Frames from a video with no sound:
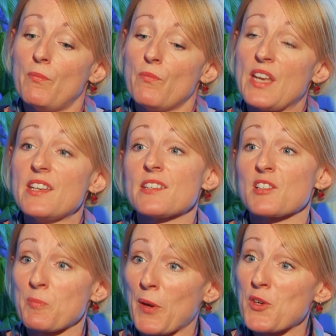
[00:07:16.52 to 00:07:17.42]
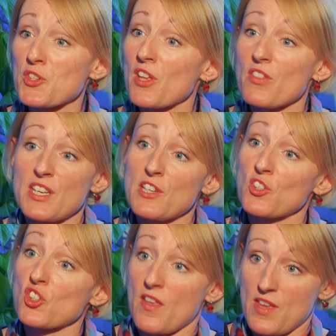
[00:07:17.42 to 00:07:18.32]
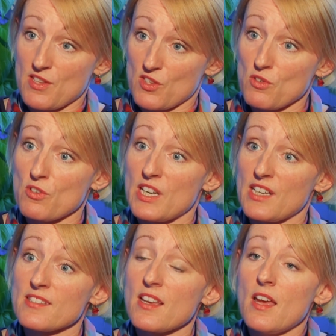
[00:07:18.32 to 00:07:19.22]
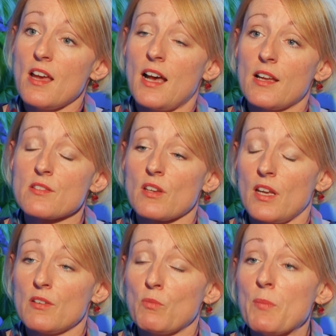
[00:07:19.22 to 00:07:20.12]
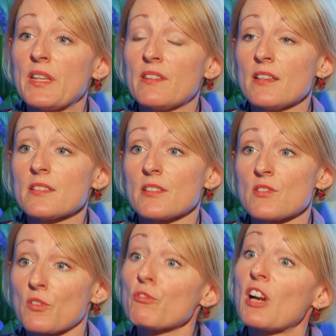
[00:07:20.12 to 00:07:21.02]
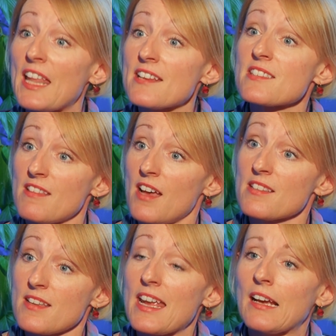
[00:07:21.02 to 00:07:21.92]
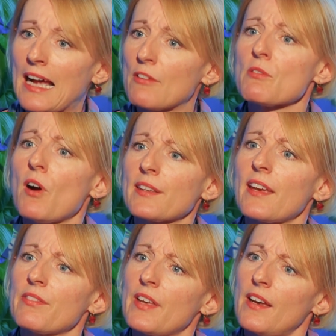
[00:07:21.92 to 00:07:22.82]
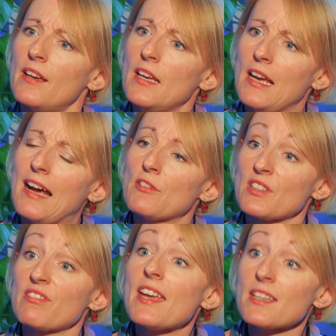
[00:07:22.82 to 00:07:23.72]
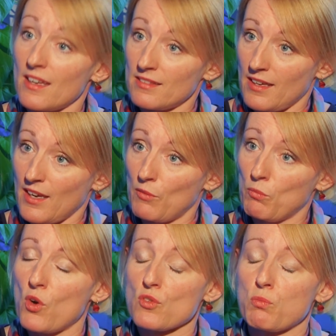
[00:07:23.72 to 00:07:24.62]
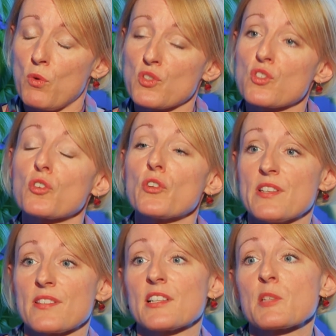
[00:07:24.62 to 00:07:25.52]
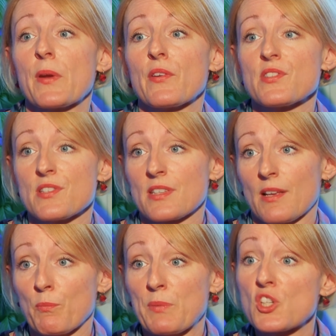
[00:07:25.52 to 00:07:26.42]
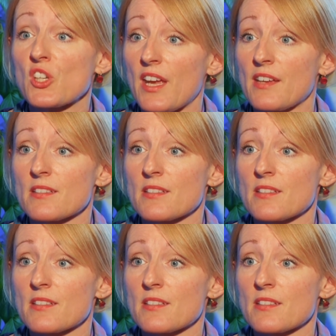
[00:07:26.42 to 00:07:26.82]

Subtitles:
They need exposure, they need to share their stories, and women then can sort of relate to that and say, how do I get there? How did they get there? What stories and experiences can be shared?